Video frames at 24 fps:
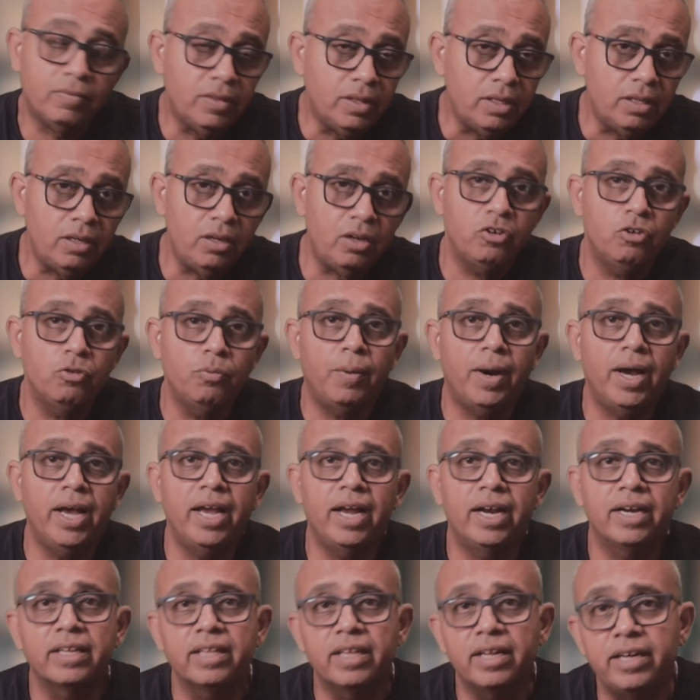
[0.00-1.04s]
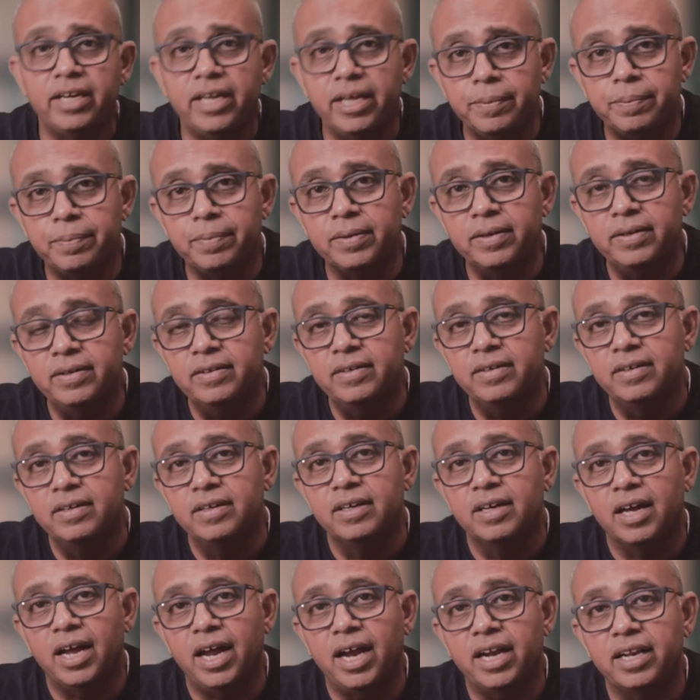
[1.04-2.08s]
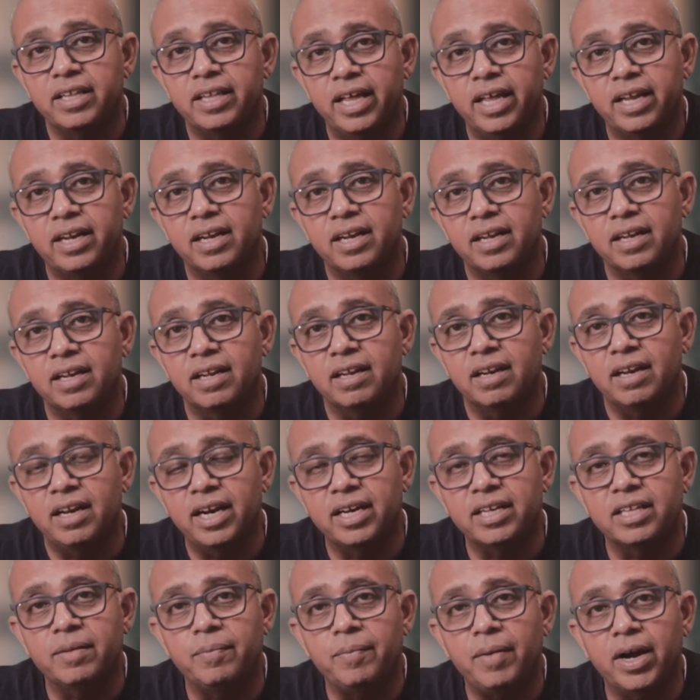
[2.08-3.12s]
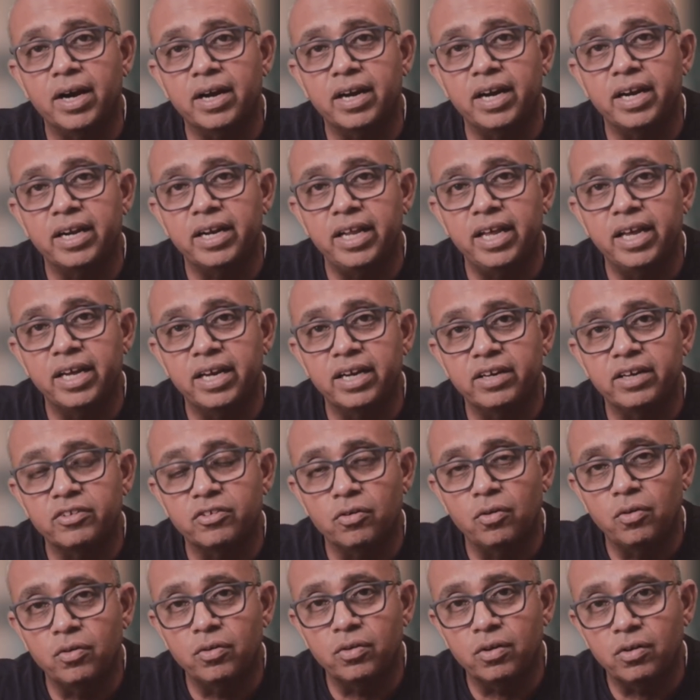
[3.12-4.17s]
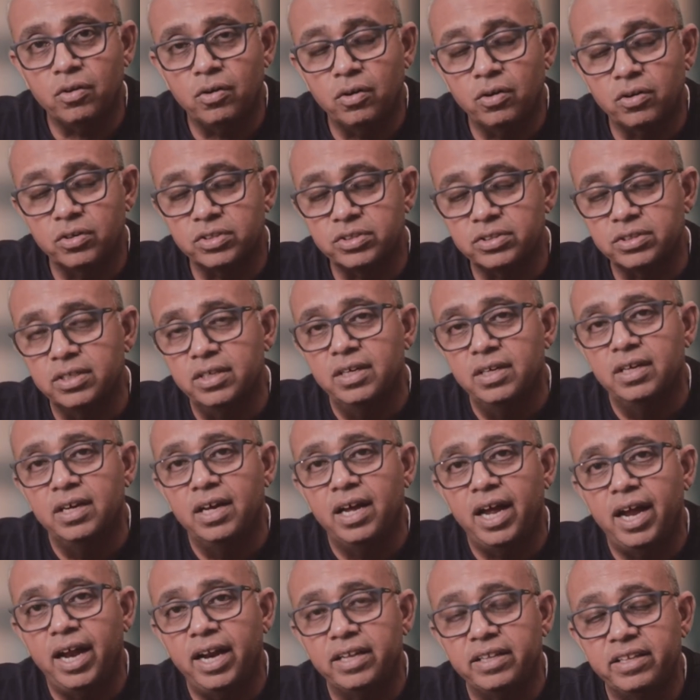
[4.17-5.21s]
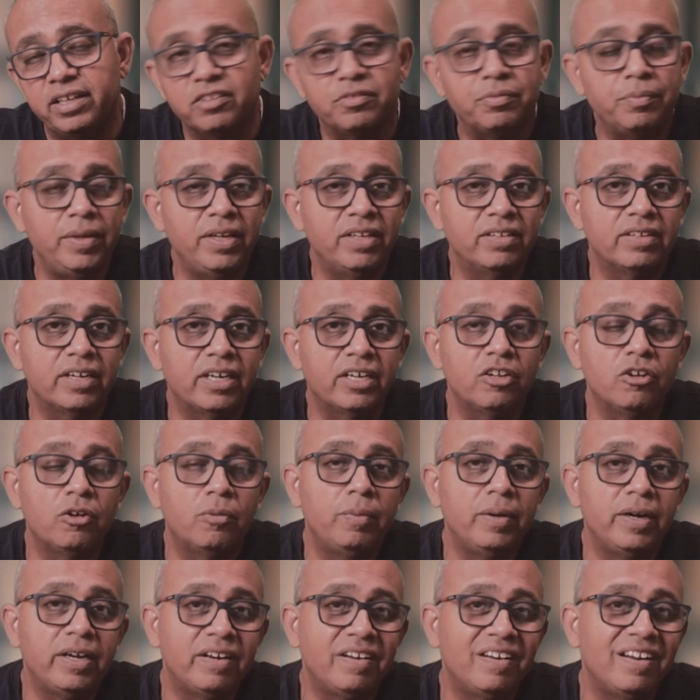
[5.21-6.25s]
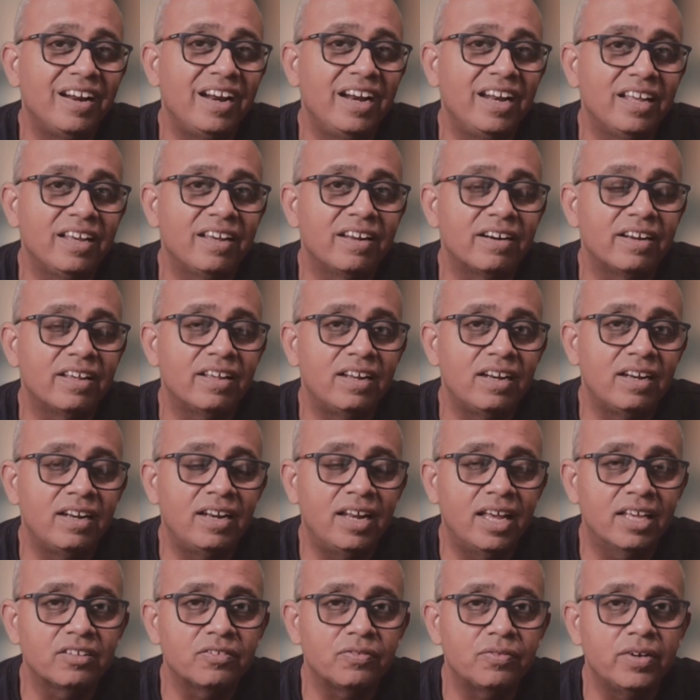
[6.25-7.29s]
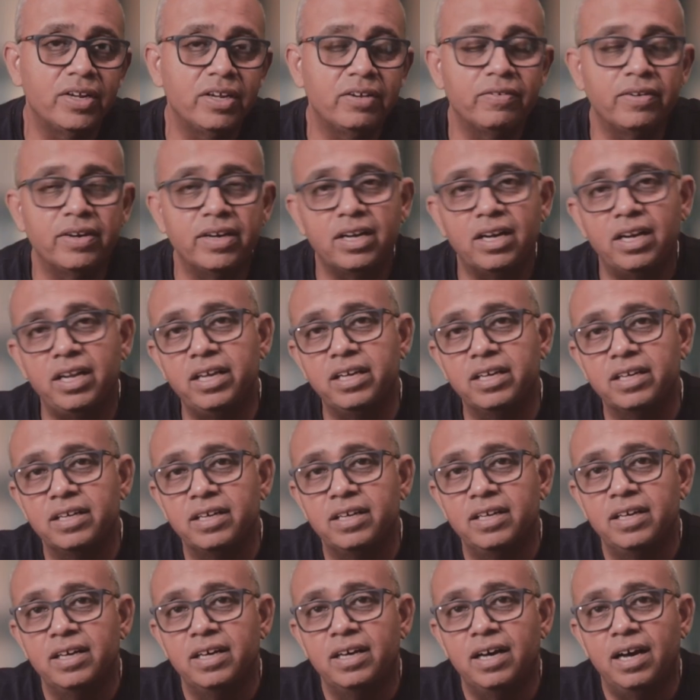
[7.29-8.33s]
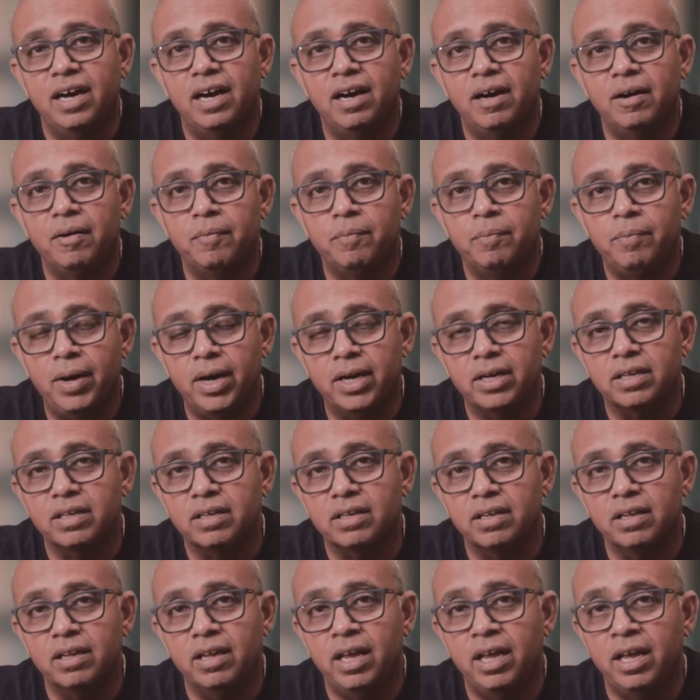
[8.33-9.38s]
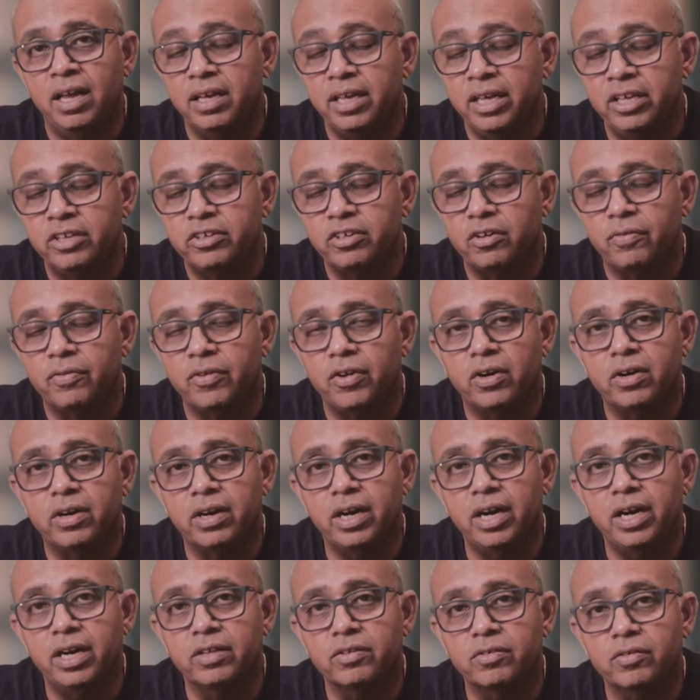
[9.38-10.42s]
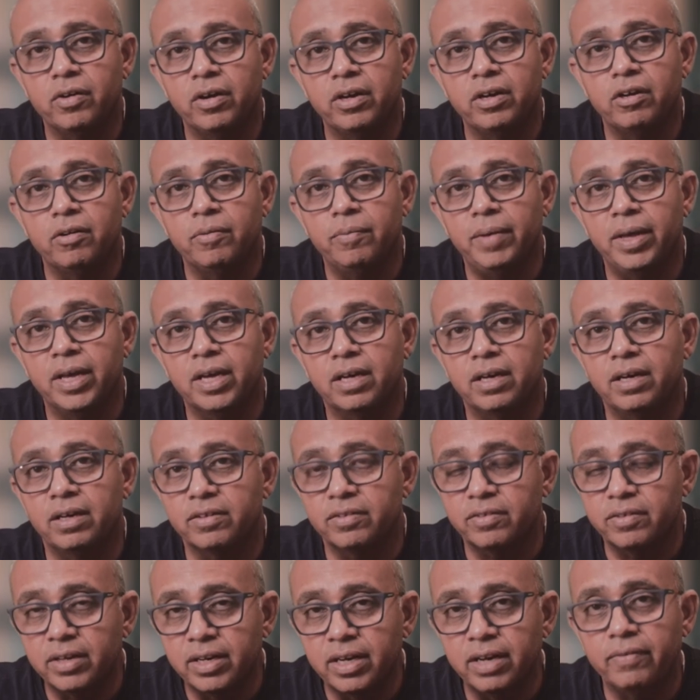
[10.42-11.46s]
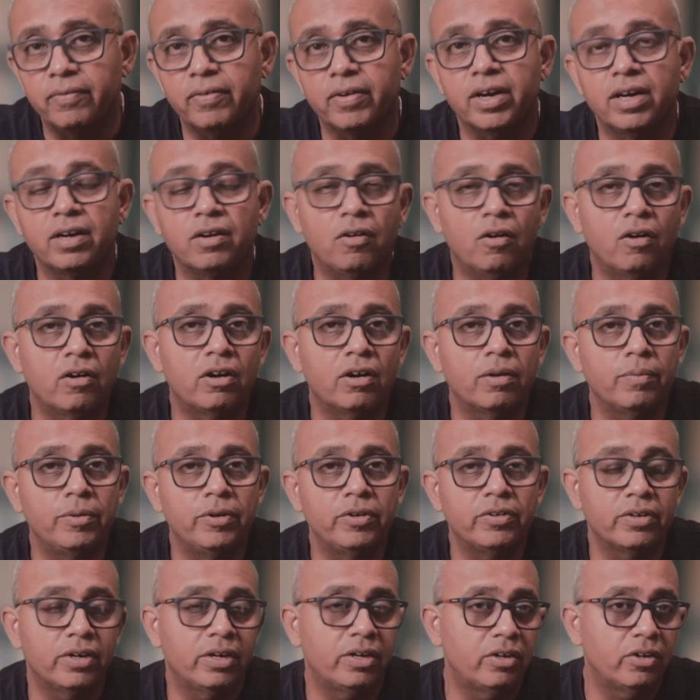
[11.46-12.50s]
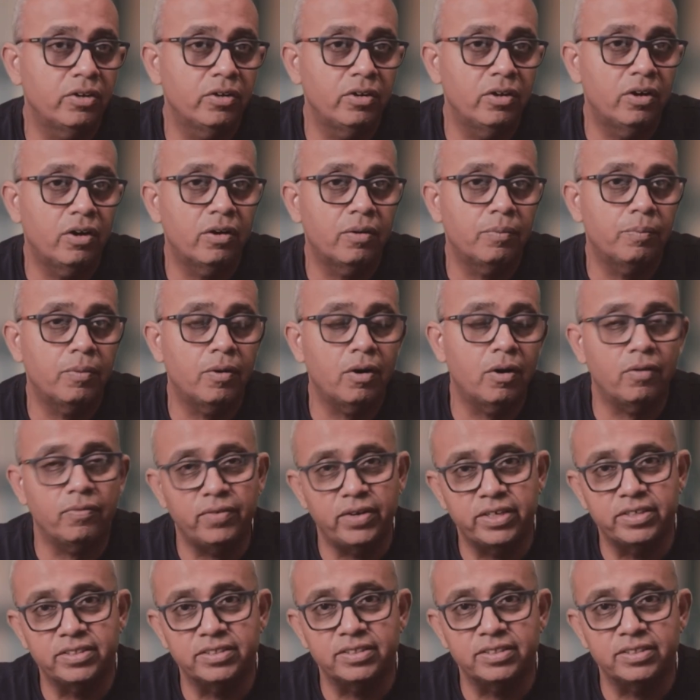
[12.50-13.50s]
to buy at the dip and then let the market take its own course. And this means that you'll be trading less frequently, but each of your trade is going to make a significant contribution to your profits.